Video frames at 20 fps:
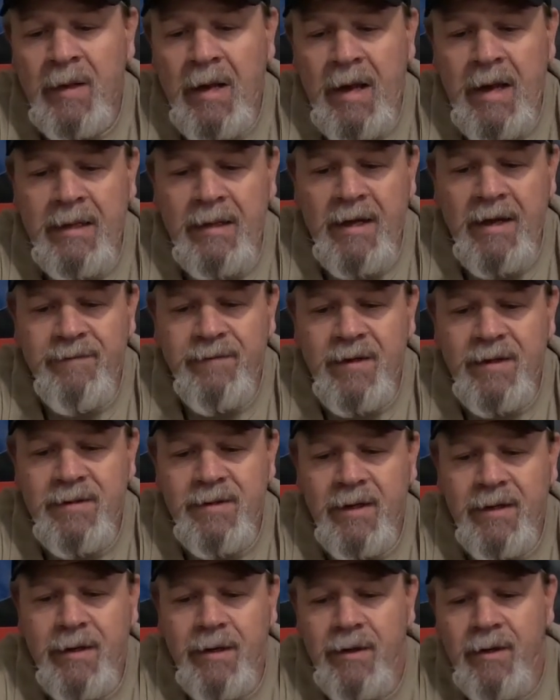I left
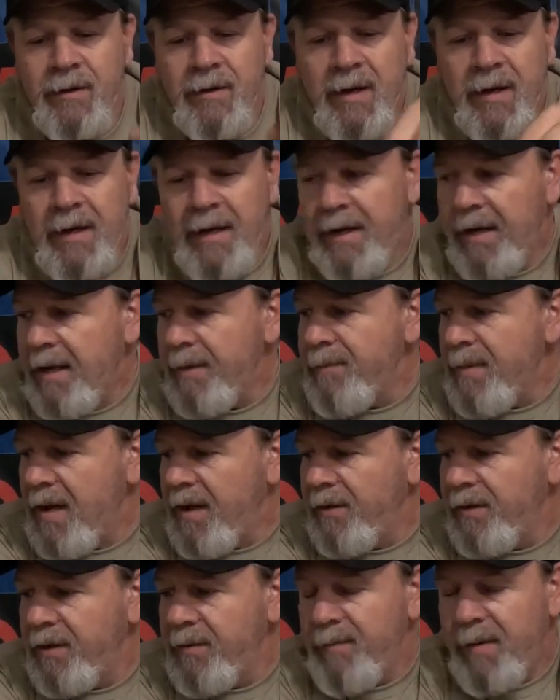this in here and I
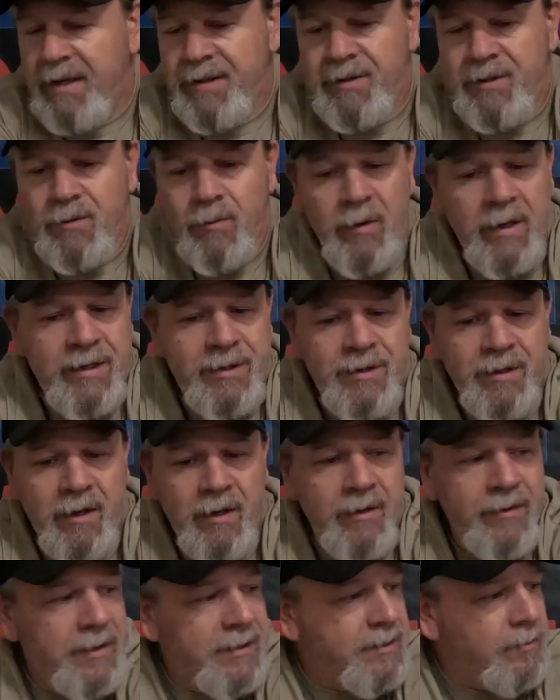mounted my switch
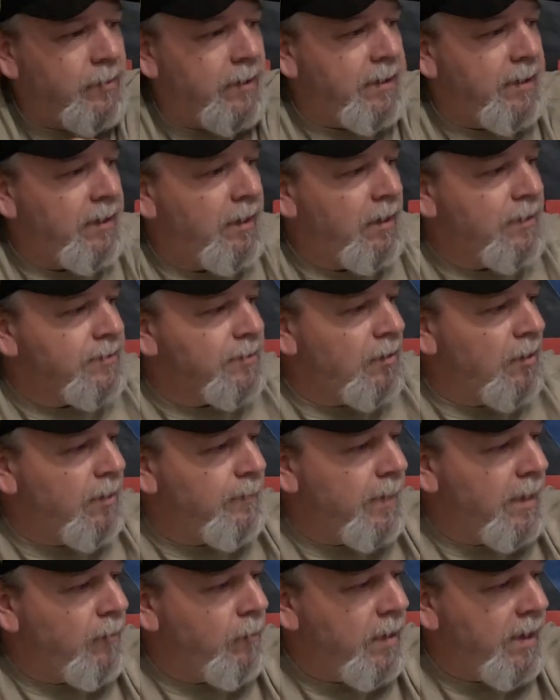on this one. And also
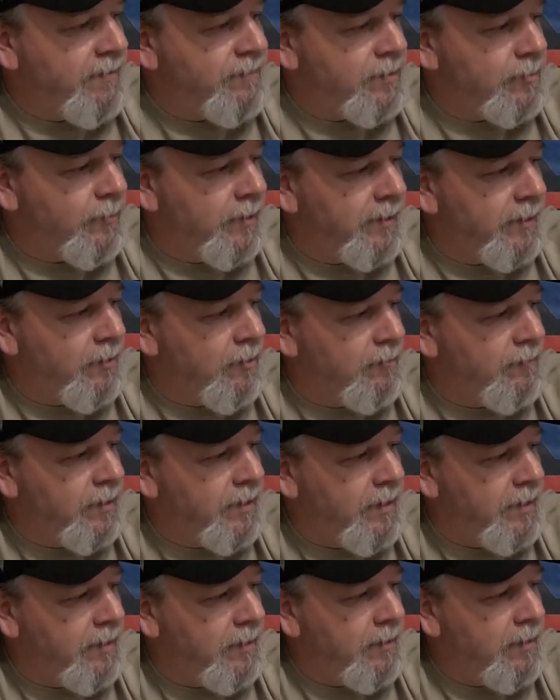on my wife's rig over
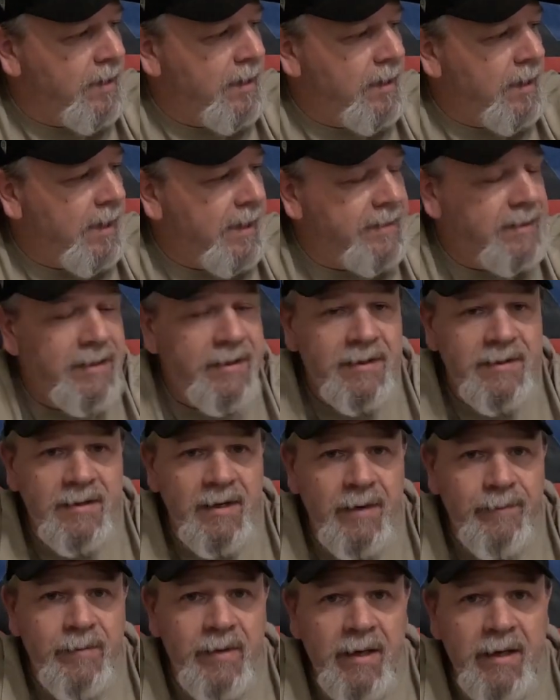here, I did the
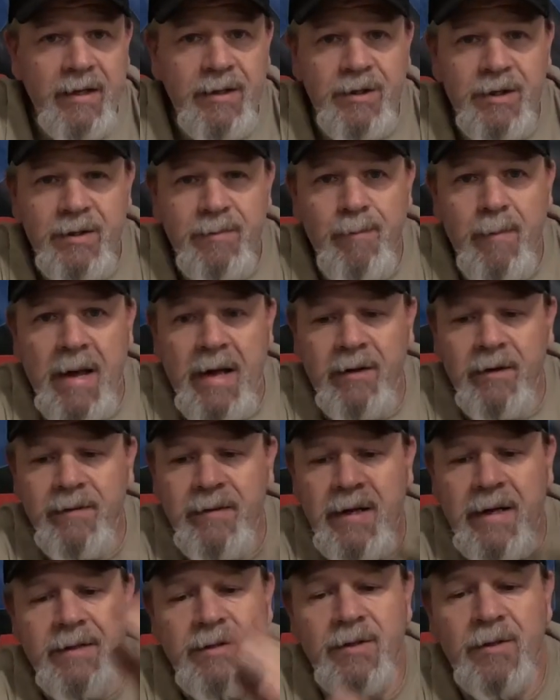same thing and just
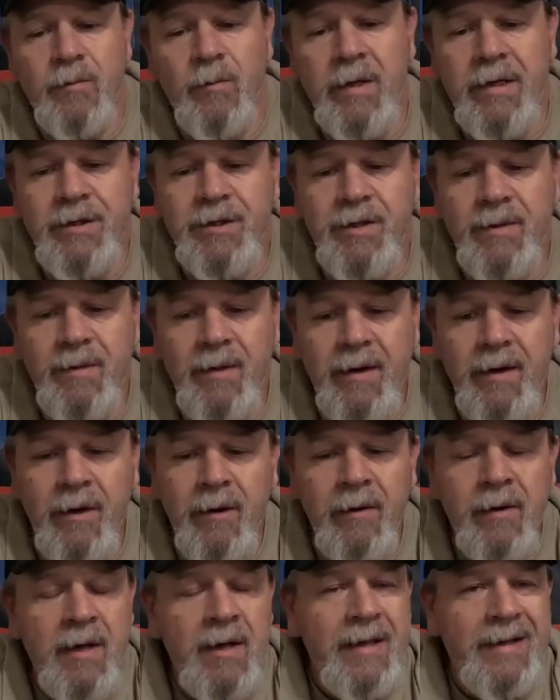mounted that switch
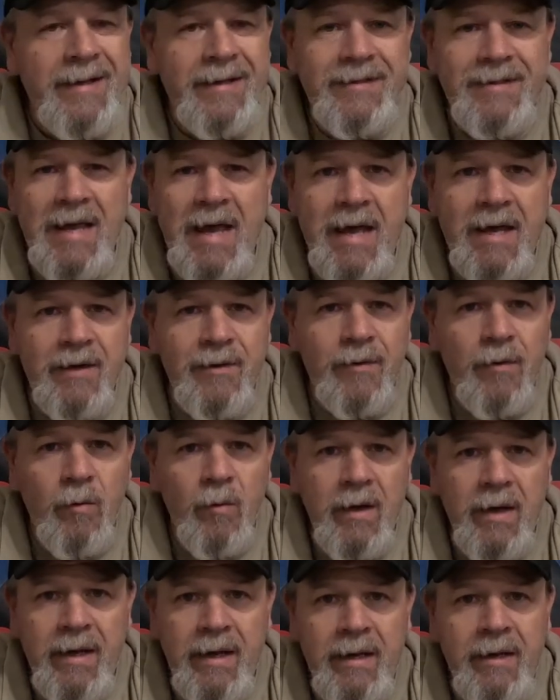there. It's out of the
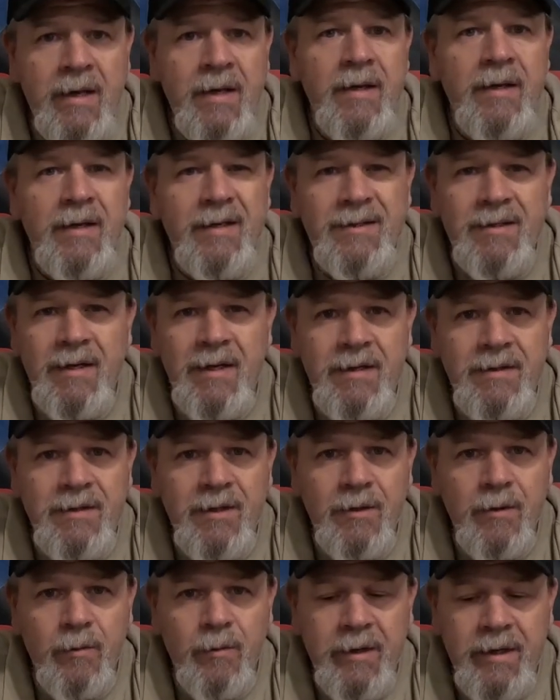way. It's
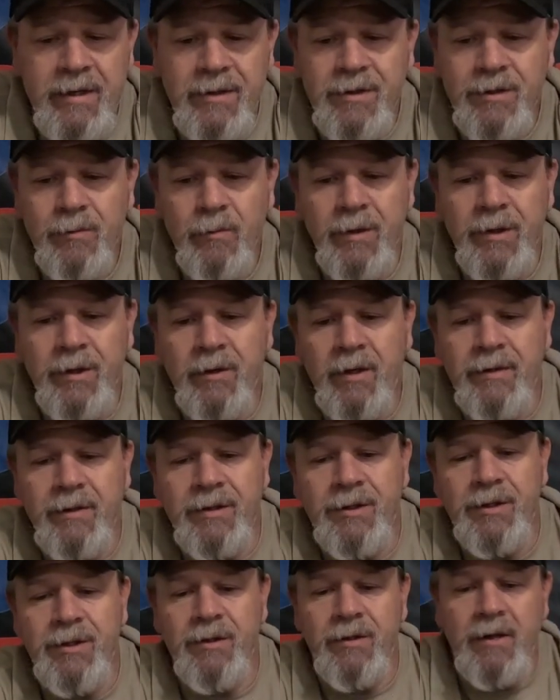easy to reach. When you're on
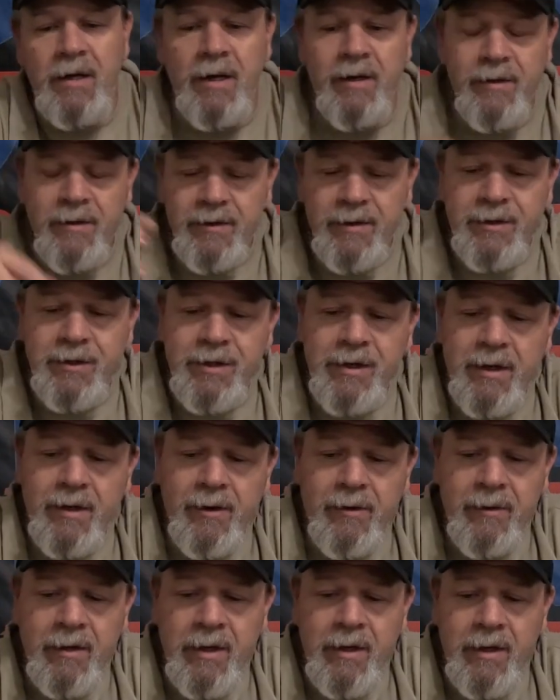the under the
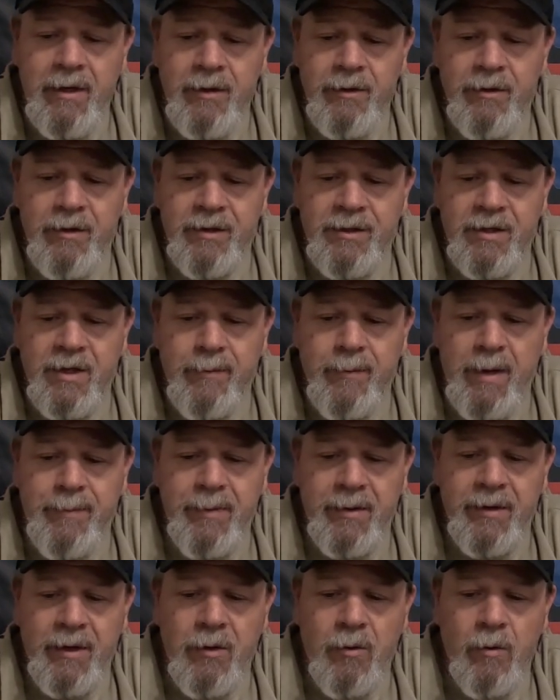shell, you just come
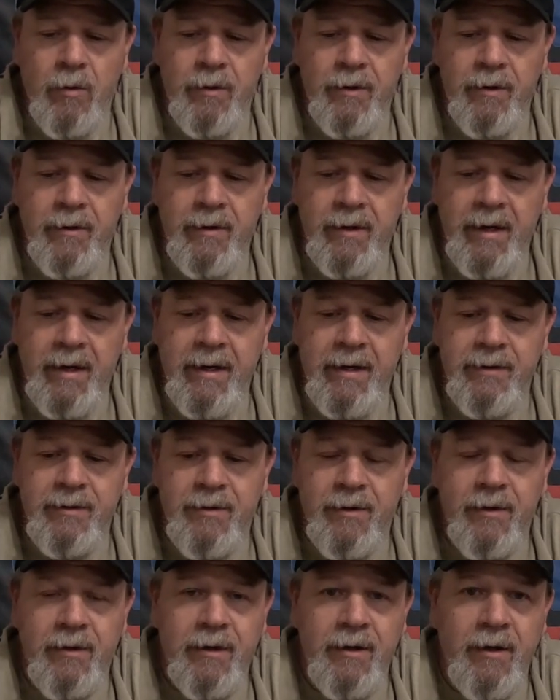up on the corner and
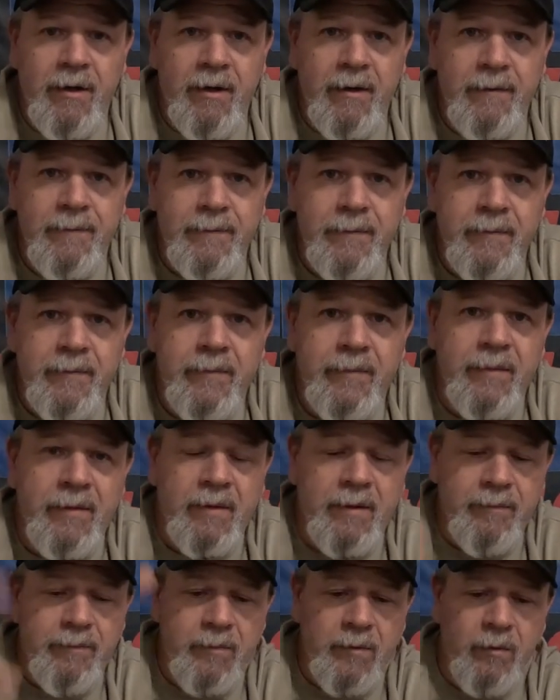turn it on
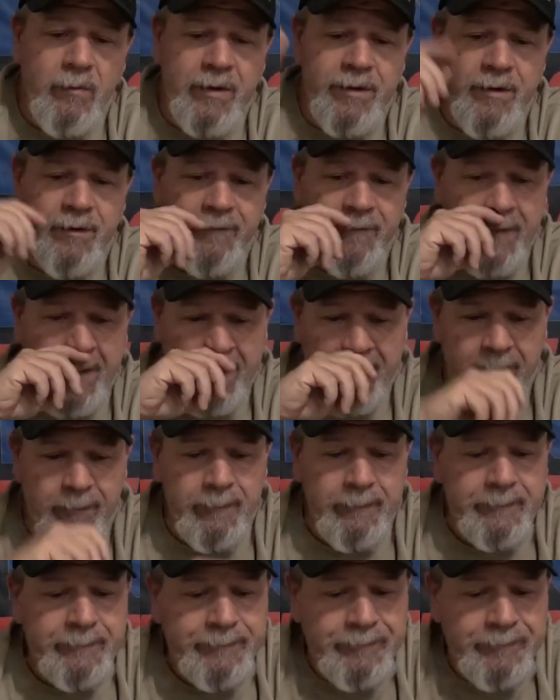with your finger.